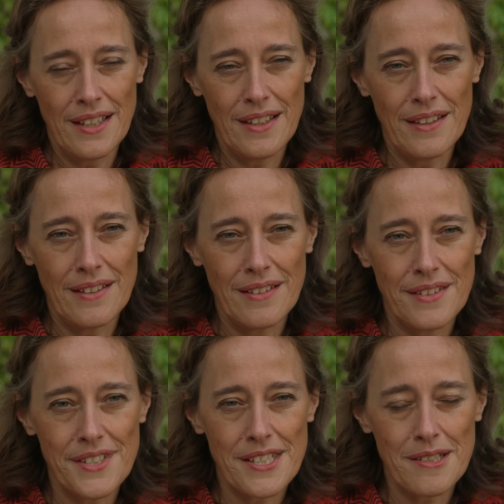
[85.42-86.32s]

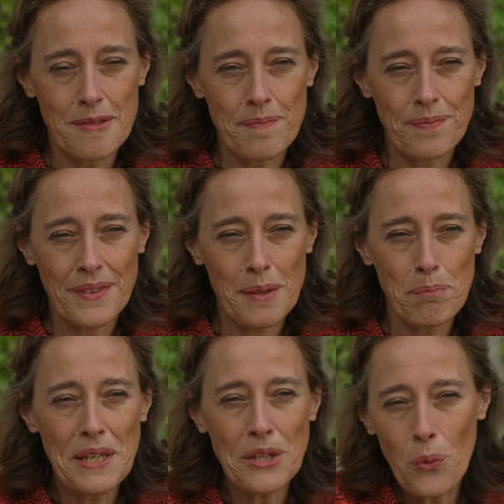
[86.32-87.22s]
And
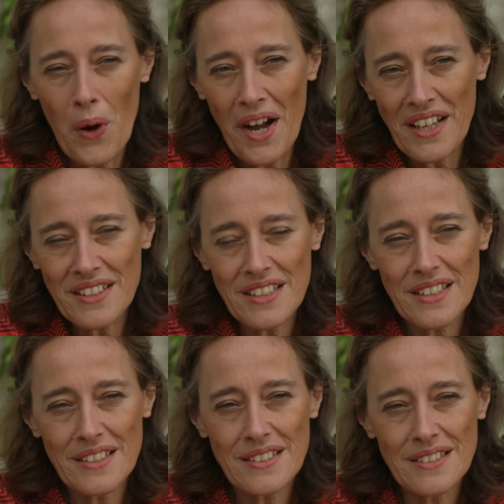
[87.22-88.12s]
um, meanwhile,
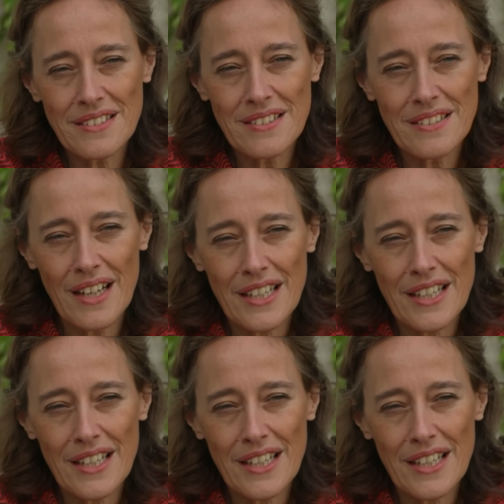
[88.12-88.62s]
uh,